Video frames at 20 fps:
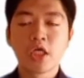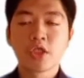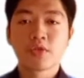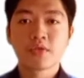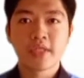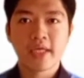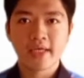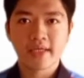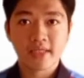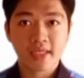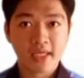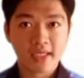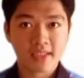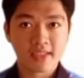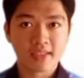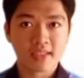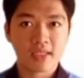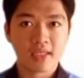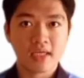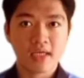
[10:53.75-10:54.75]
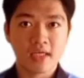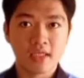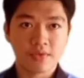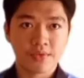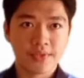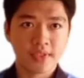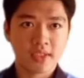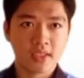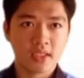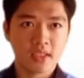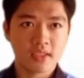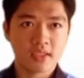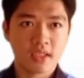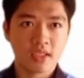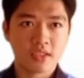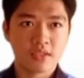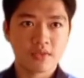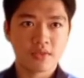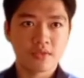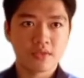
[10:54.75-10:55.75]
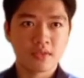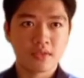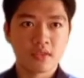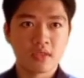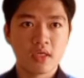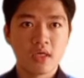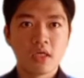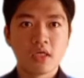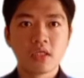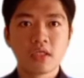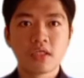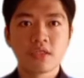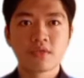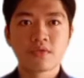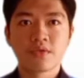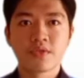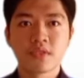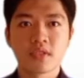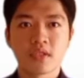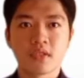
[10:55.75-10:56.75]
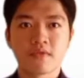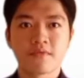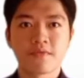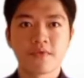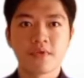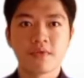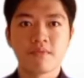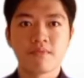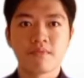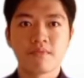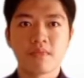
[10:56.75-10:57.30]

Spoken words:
to direct an organization's resources for